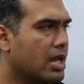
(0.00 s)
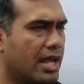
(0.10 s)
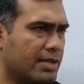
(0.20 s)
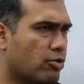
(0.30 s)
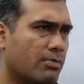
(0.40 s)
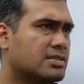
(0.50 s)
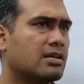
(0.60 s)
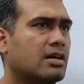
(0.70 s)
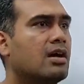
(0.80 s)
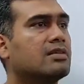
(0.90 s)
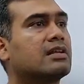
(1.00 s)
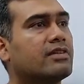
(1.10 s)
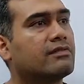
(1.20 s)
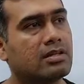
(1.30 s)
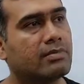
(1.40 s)
And he promised her that
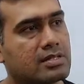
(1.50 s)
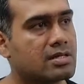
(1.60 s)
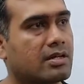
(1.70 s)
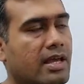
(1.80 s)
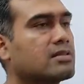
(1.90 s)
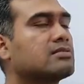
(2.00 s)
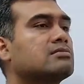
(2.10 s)
we will meet again.